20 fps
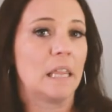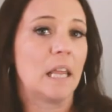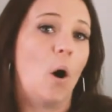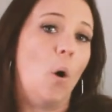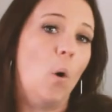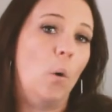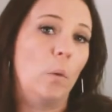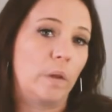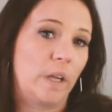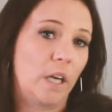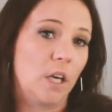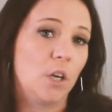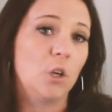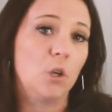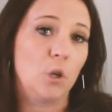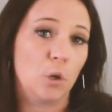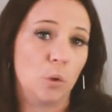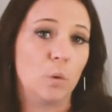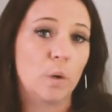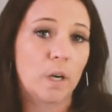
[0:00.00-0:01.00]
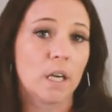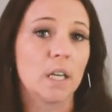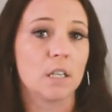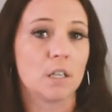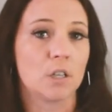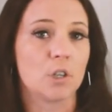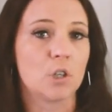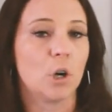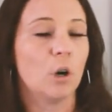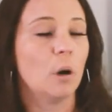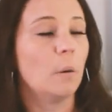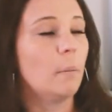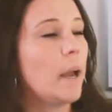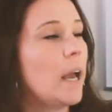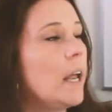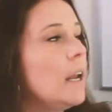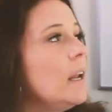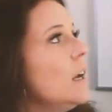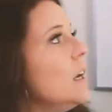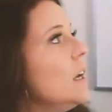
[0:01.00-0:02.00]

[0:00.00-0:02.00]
that only you can determine.